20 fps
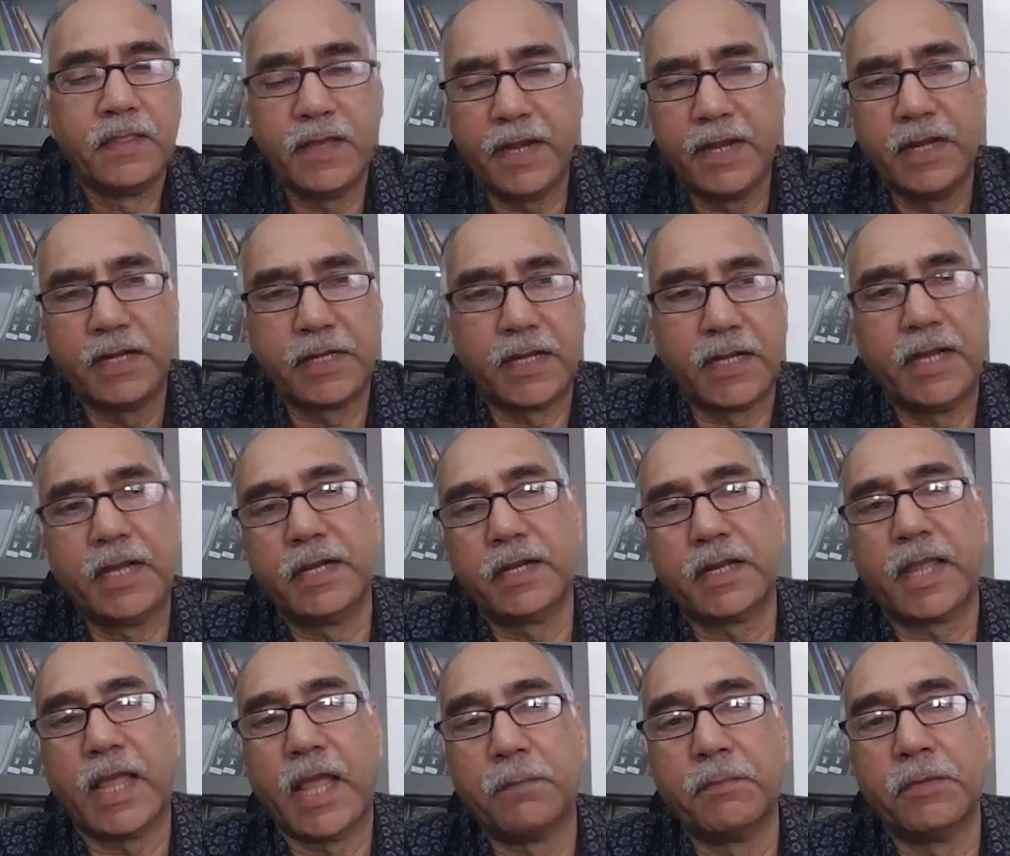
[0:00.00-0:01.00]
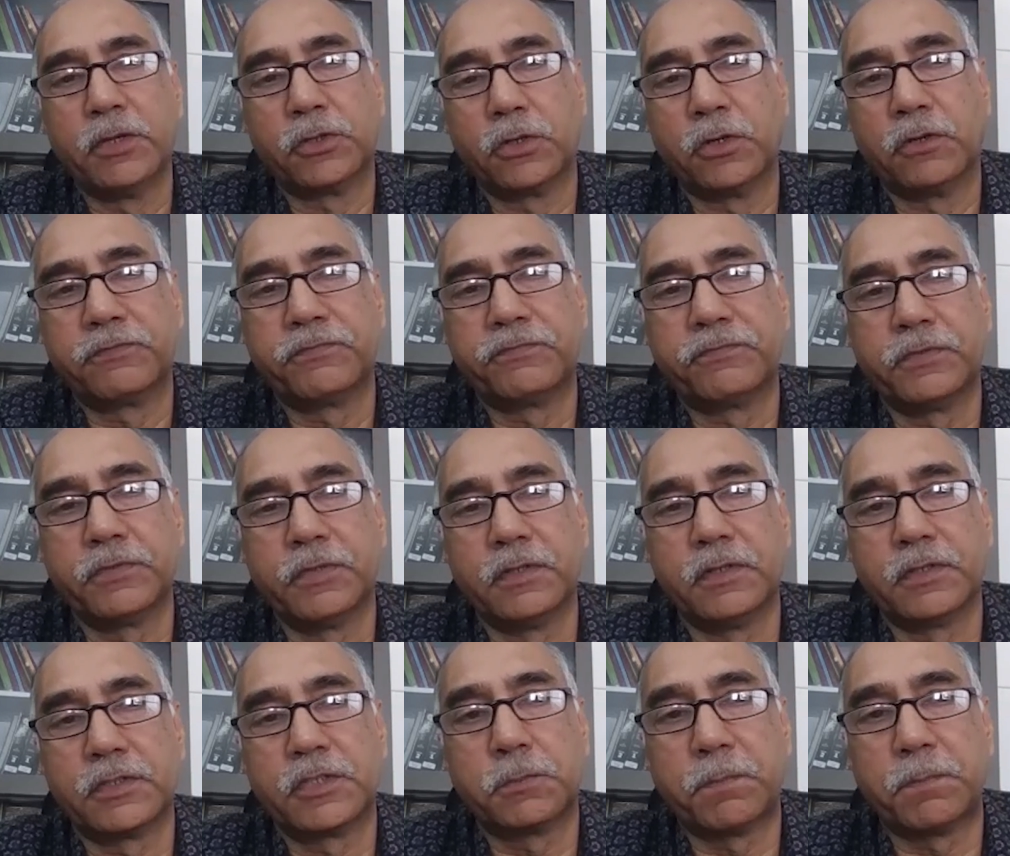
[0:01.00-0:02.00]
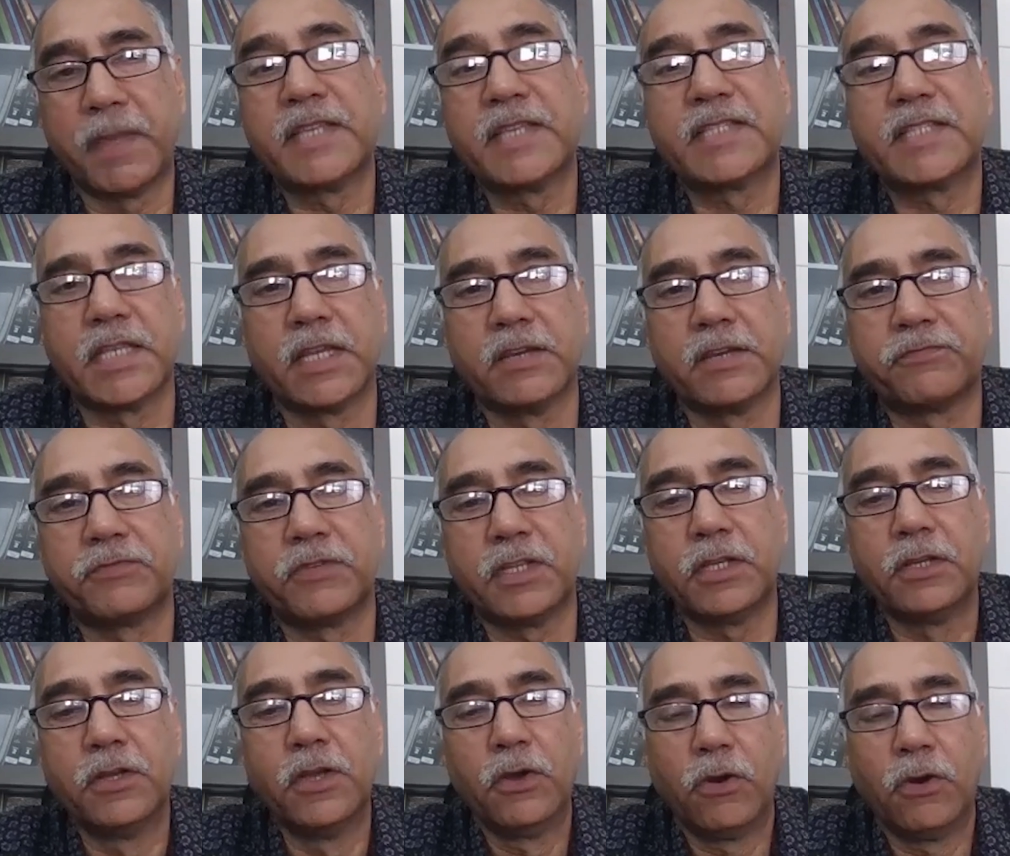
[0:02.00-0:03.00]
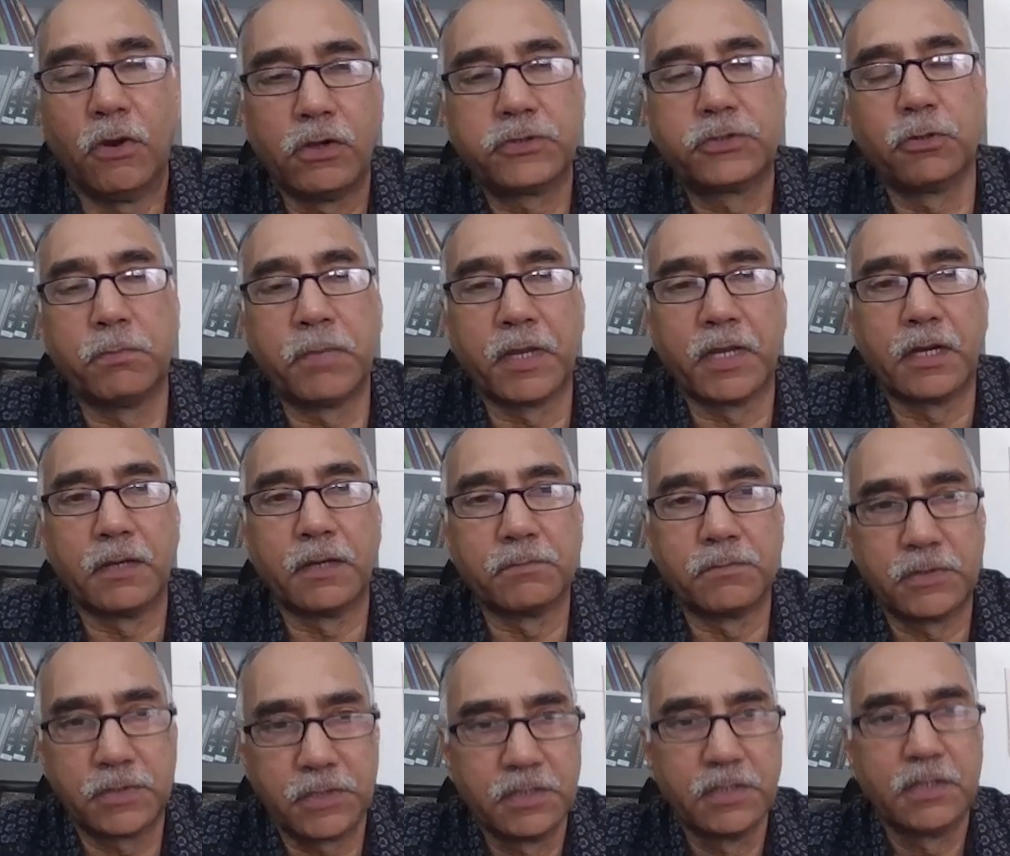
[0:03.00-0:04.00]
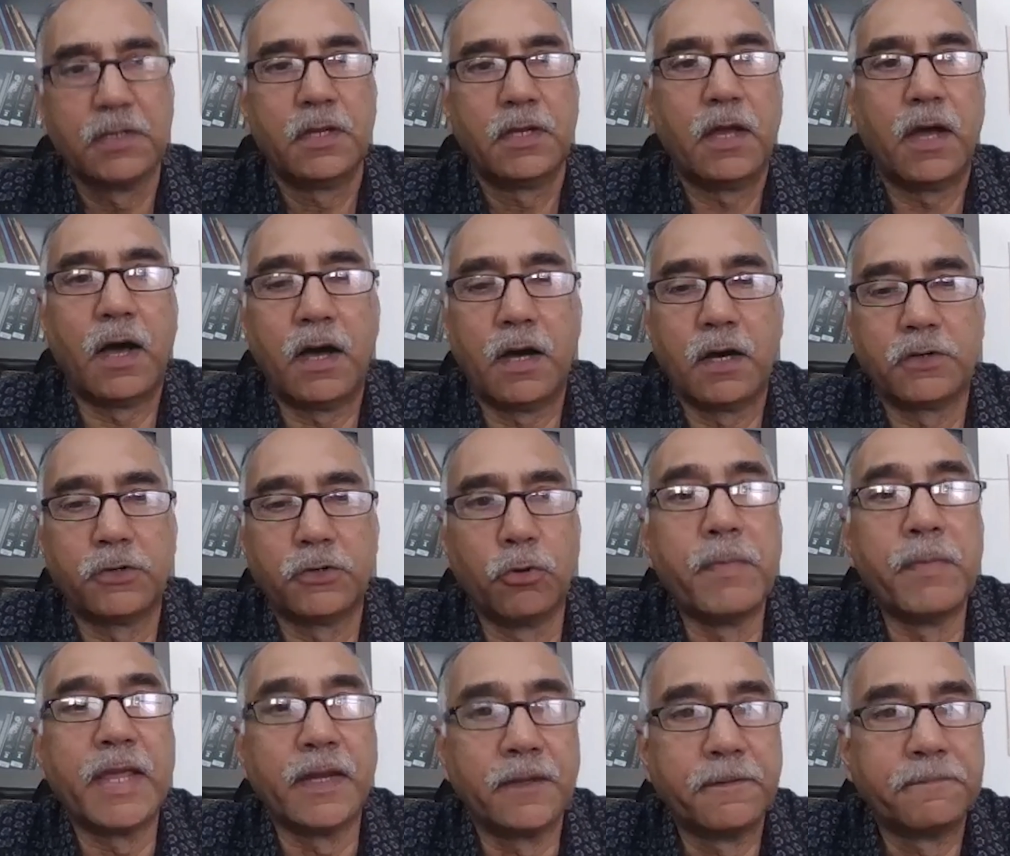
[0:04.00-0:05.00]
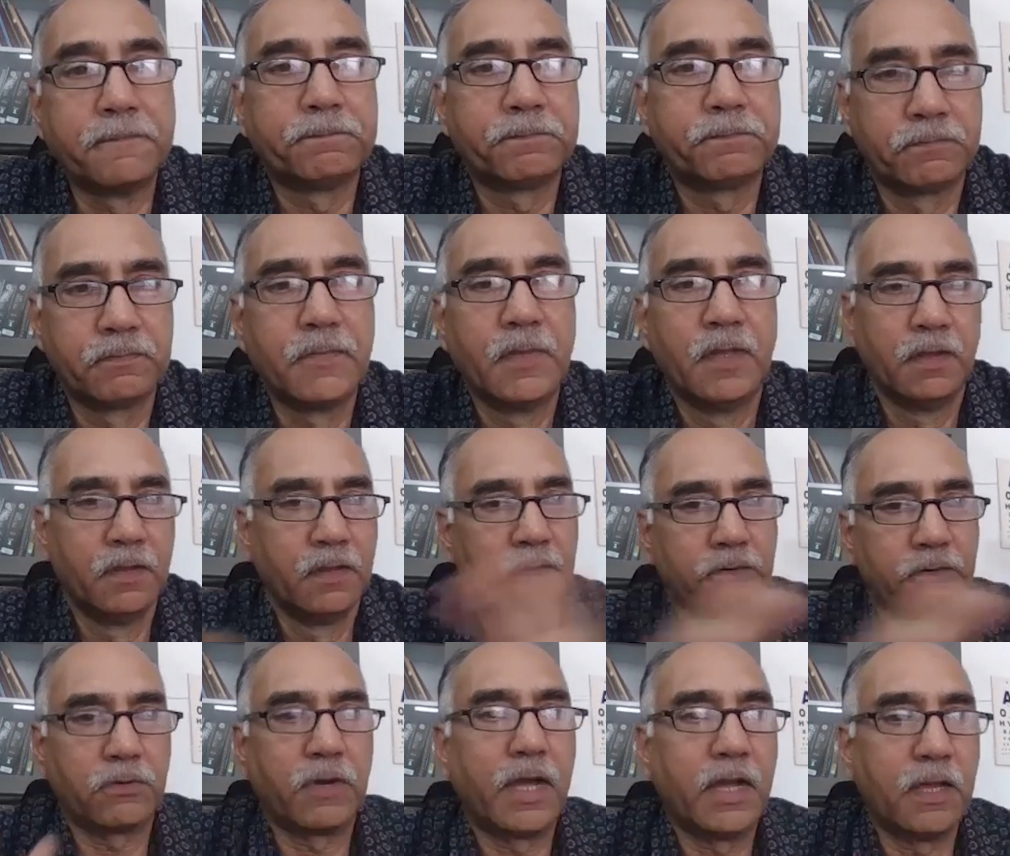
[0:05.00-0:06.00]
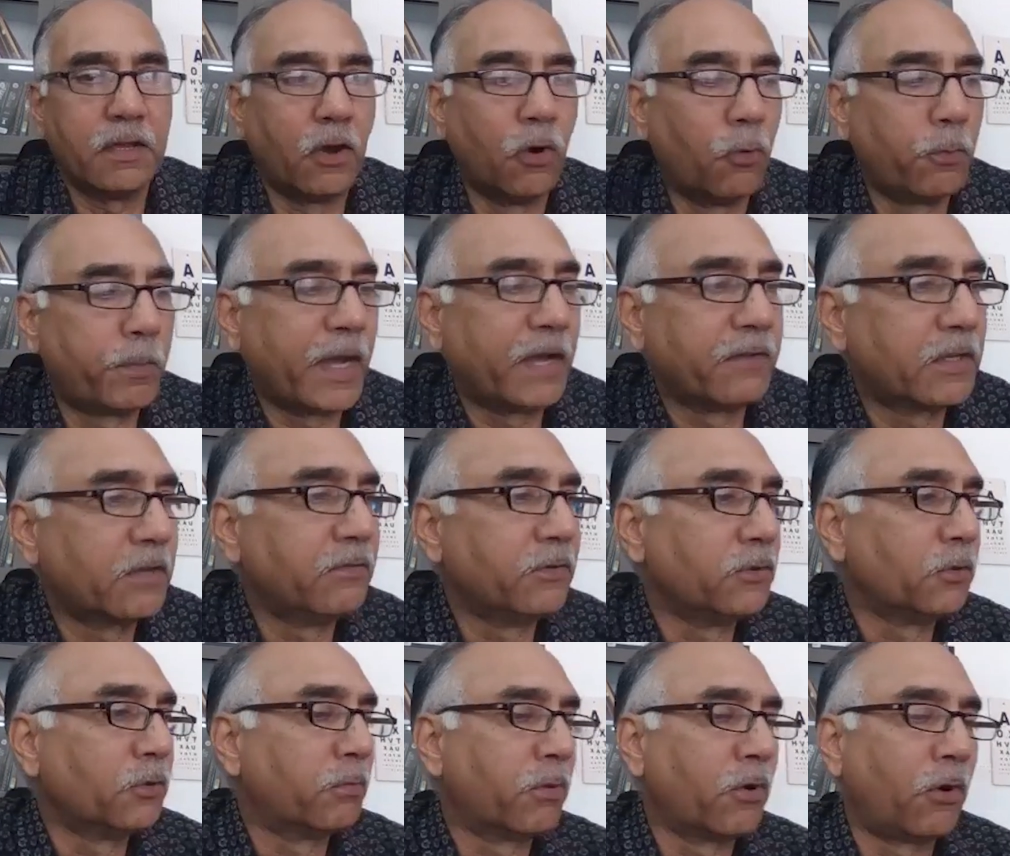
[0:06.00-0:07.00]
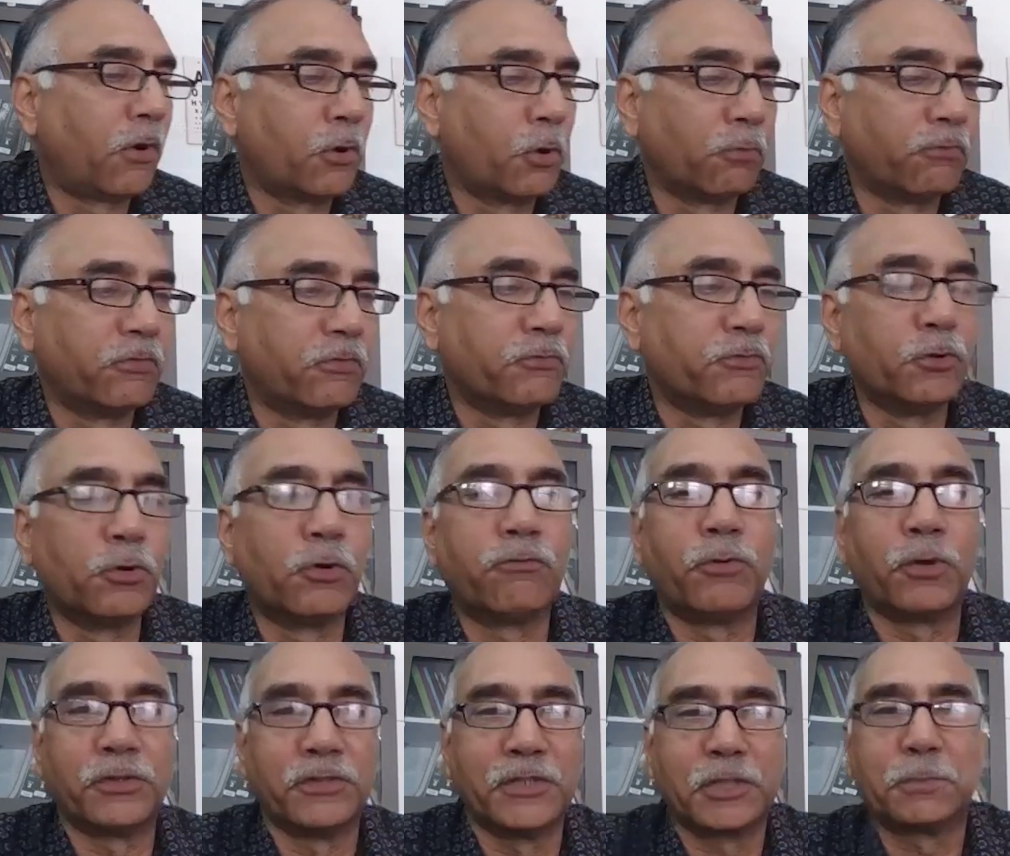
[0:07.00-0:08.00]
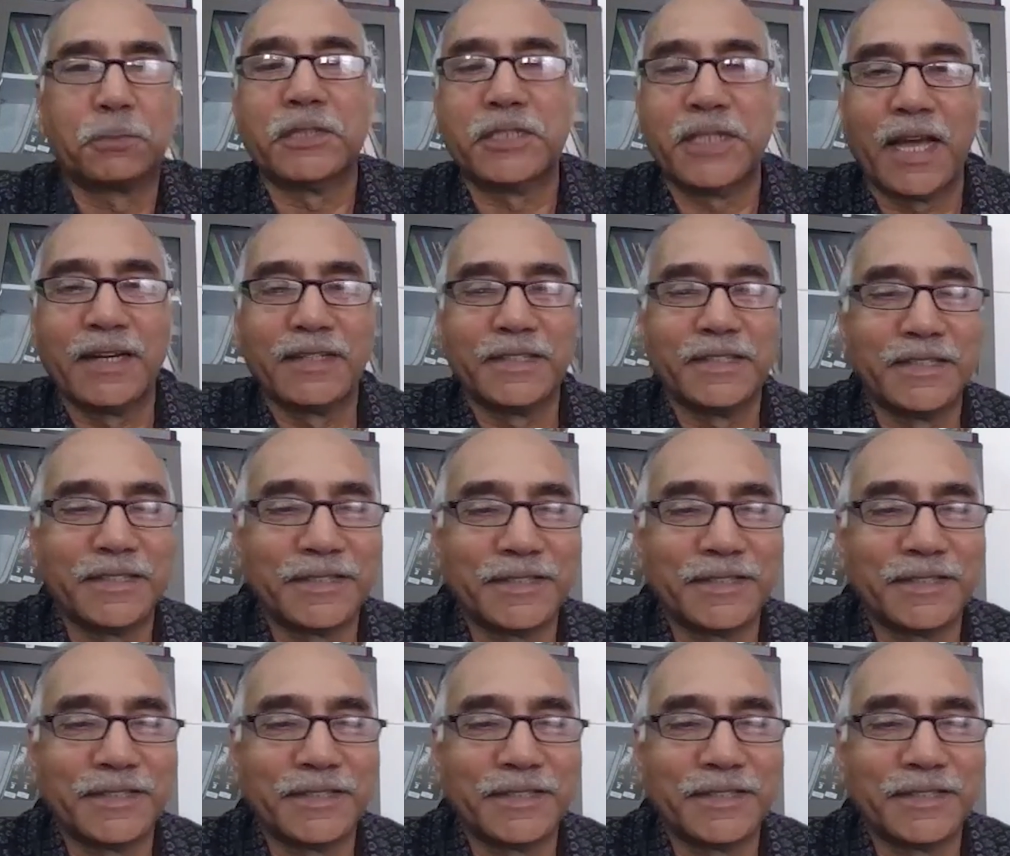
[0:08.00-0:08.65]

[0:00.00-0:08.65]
The entire gamut of space safety also becomes our domain. So I hope I've given you a broad overview of what the specialty